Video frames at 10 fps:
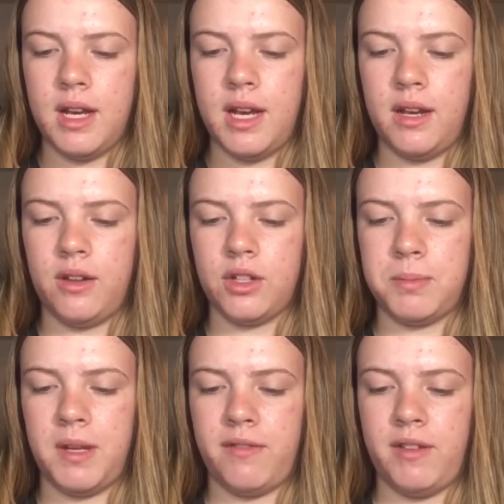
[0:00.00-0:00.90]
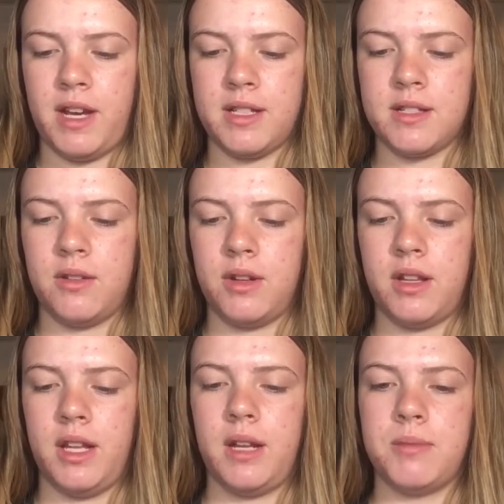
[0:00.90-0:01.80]
it'll just be a fiasco to
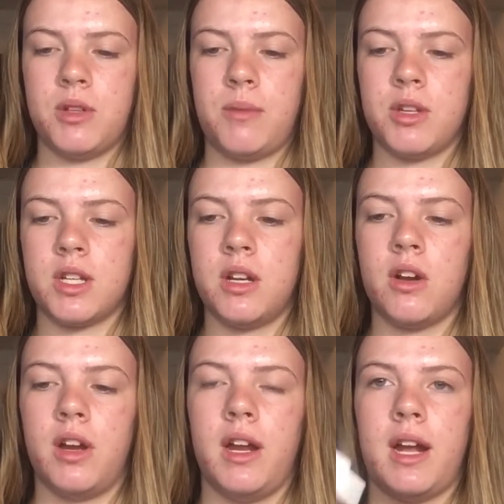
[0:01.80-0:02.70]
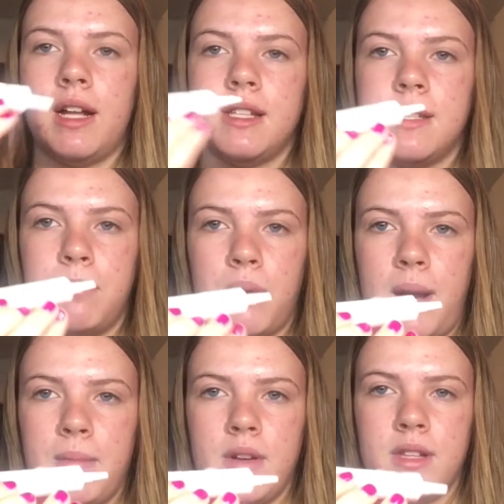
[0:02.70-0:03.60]
clean up. So I'm just going to hurry and add some
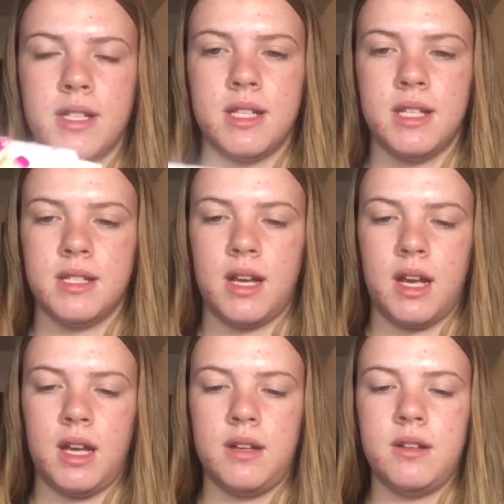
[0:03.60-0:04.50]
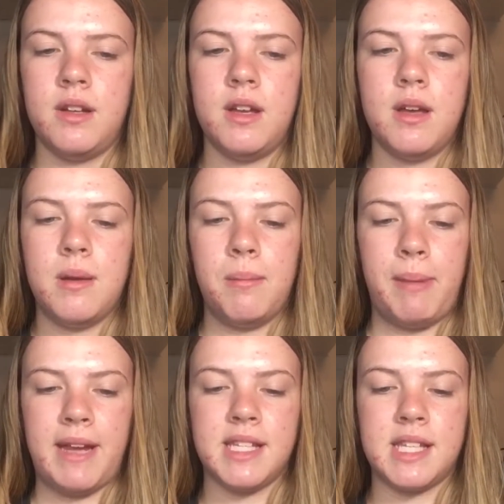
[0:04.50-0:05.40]
primer. This is
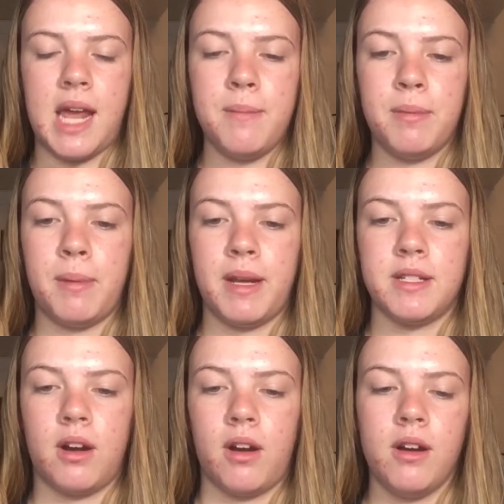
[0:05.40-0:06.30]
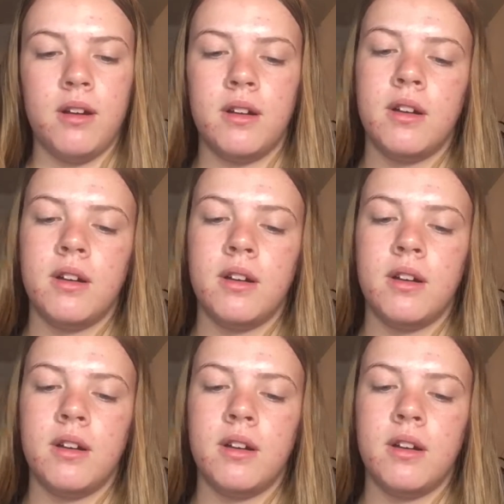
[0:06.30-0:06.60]
Base Tape by Tarte.